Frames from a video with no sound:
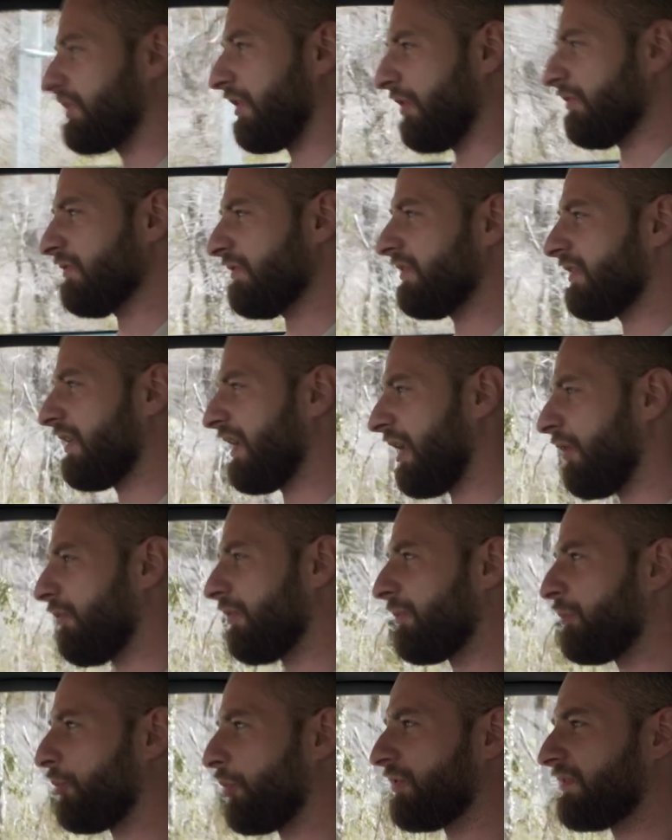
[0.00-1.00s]
out. I
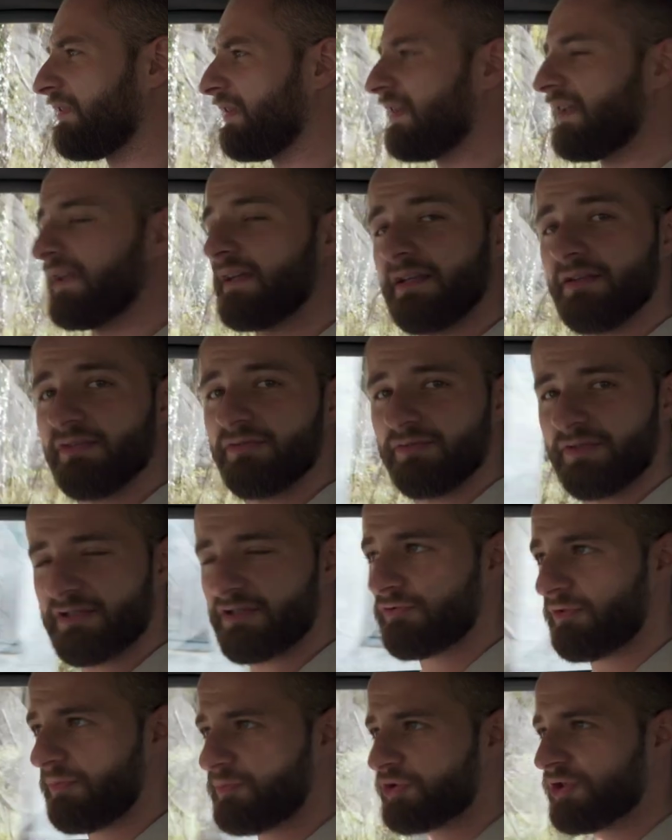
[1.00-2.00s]
will put the link in the
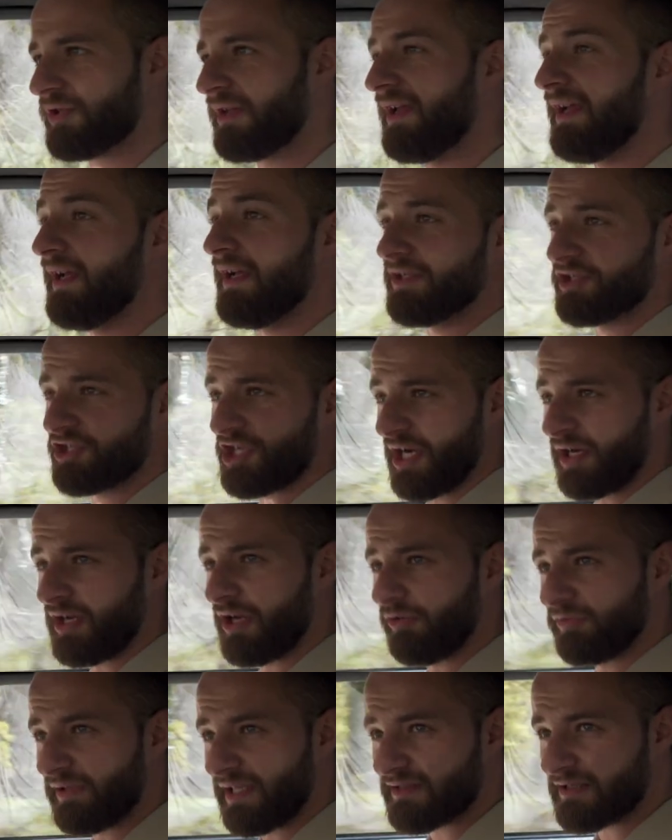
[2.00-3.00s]
description. Check
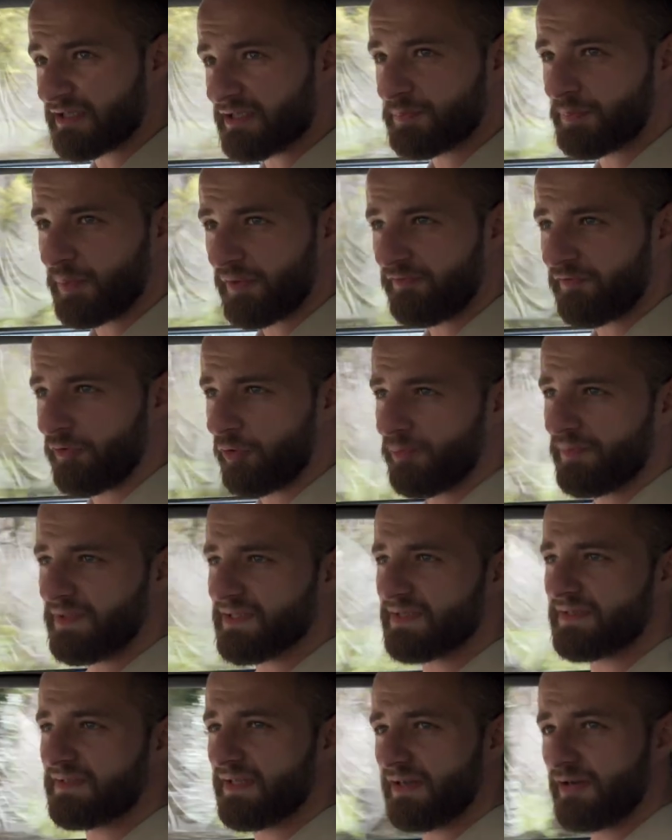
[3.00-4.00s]
out SS
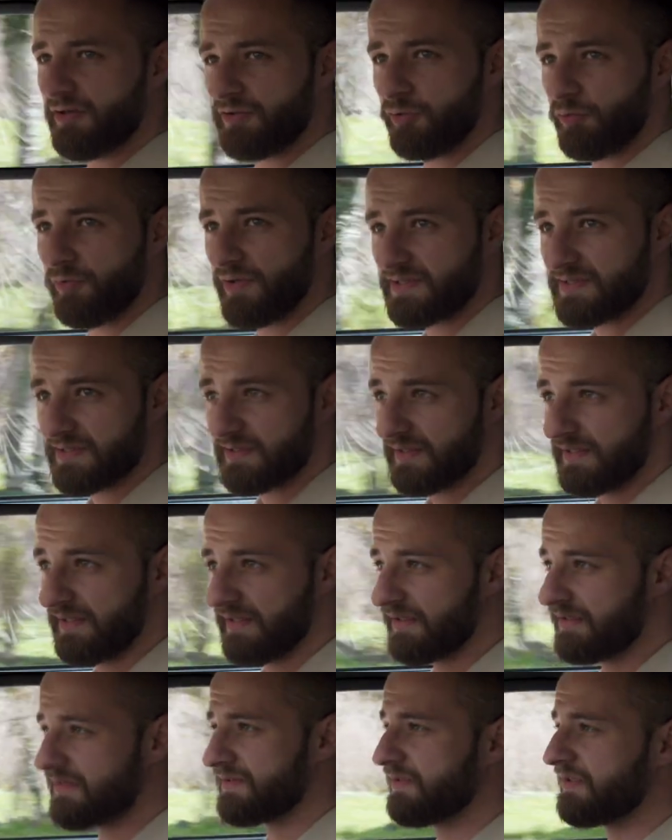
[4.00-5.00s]
Performance. They are the ones
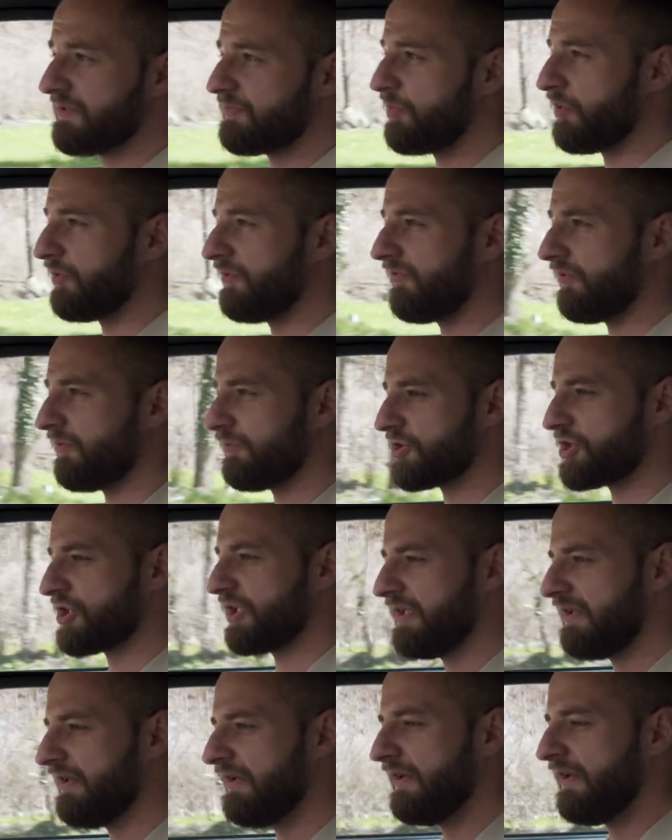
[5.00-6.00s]
lending us this beautiful
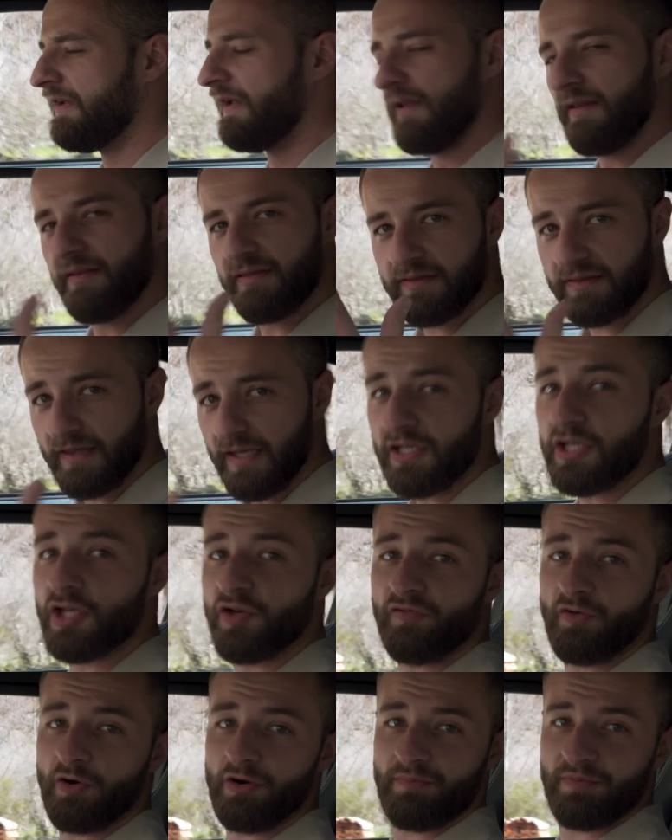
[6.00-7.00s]
machine. Thank you
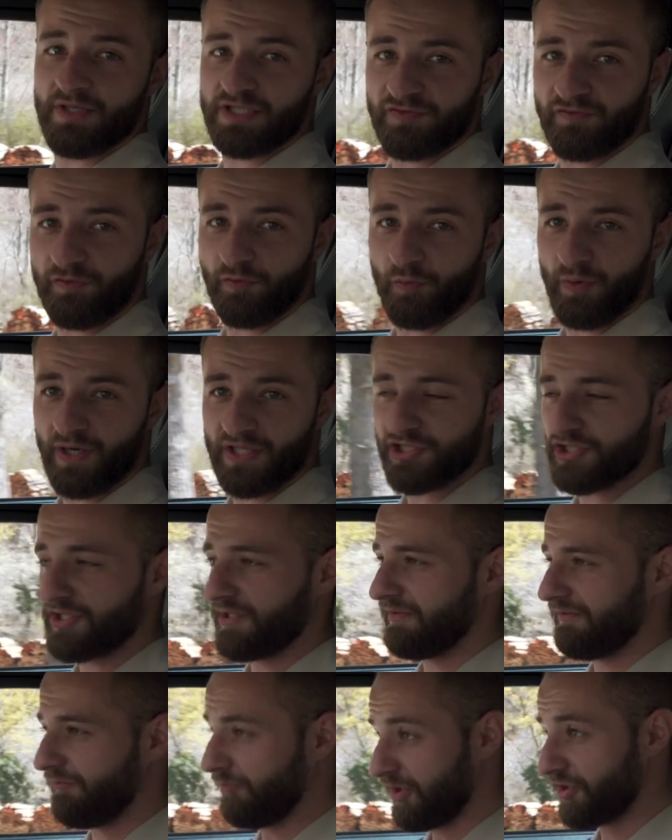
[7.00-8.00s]
very much for
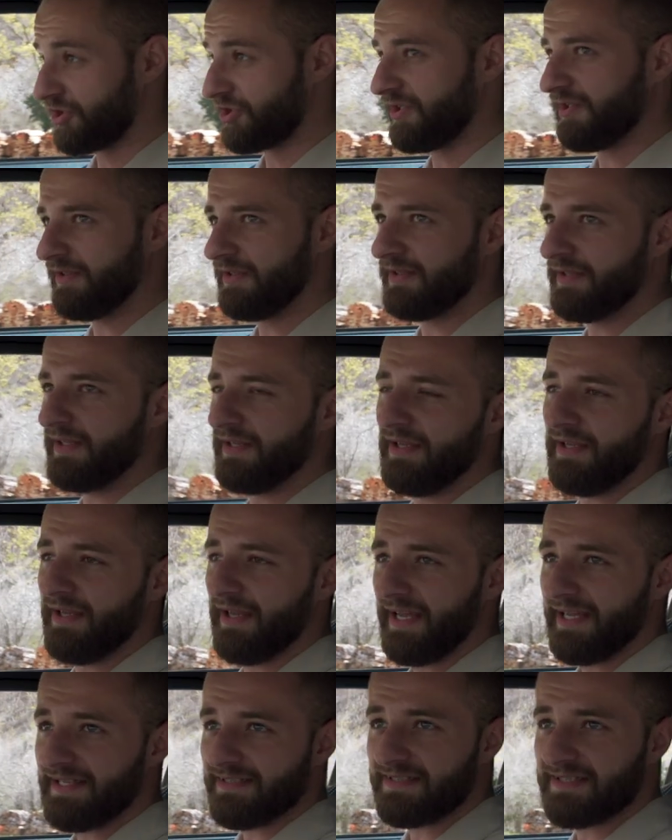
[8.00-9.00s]
watching,
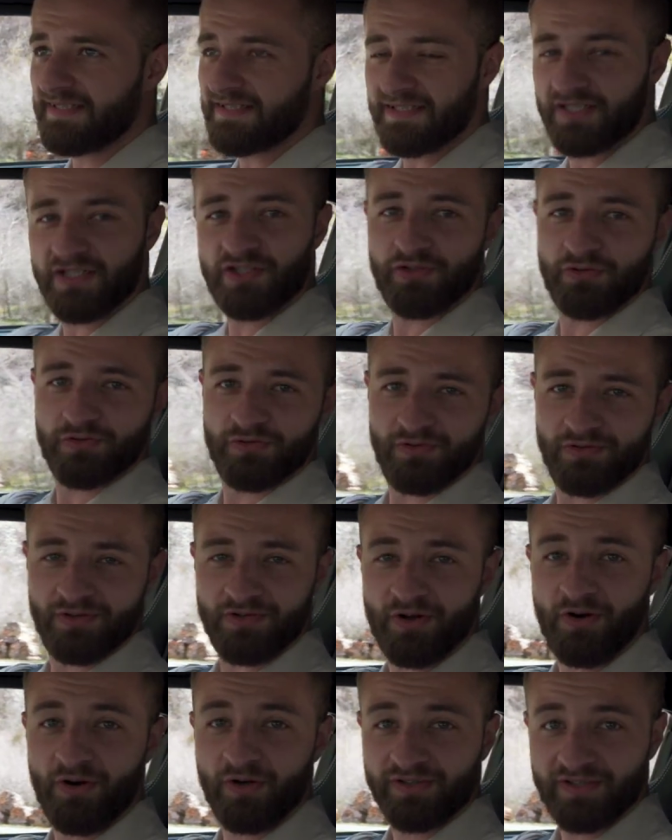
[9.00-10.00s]
and see you
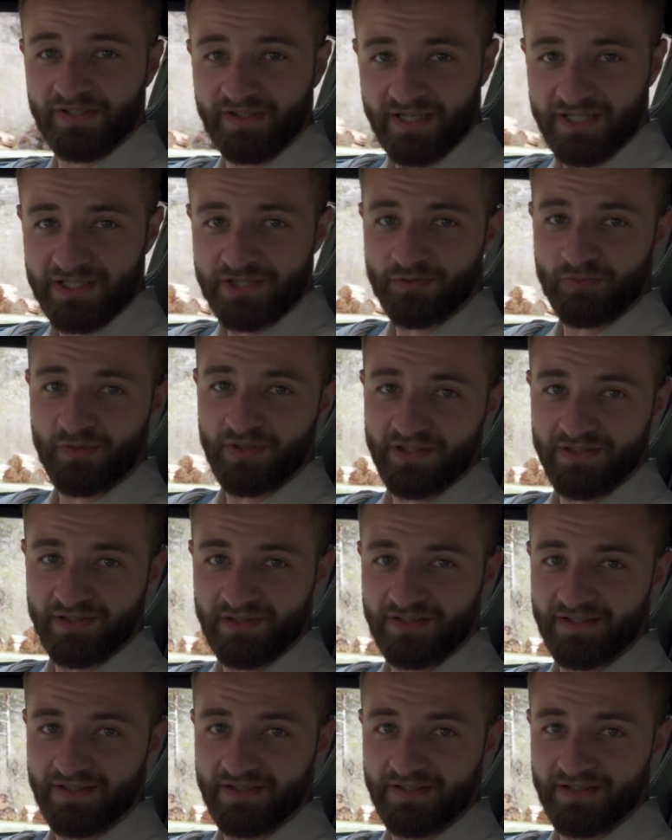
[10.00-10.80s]
on the next one.